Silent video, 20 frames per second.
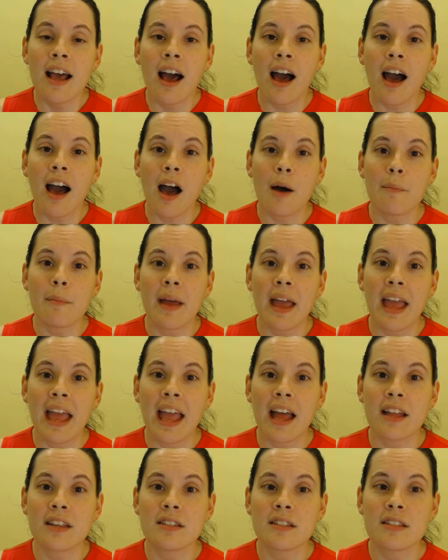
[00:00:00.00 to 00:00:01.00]

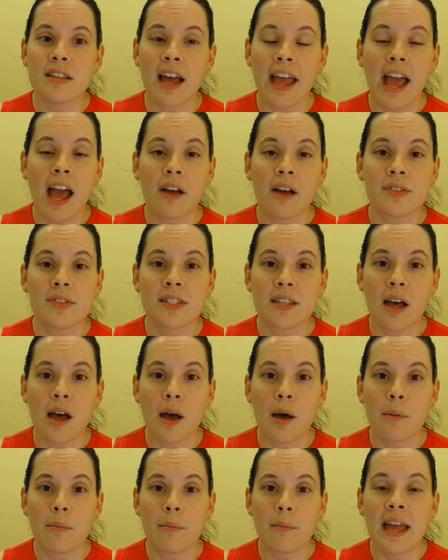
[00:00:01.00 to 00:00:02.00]
And I have
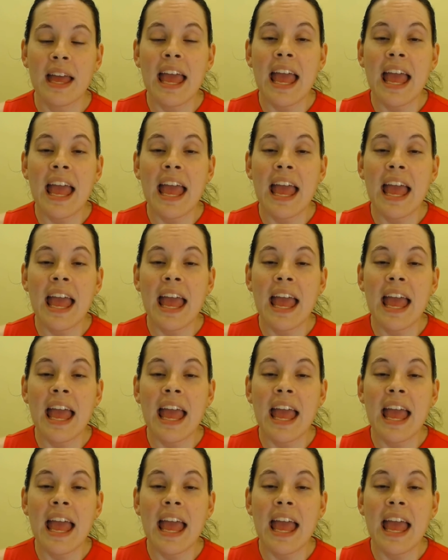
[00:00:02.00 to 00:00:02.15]
some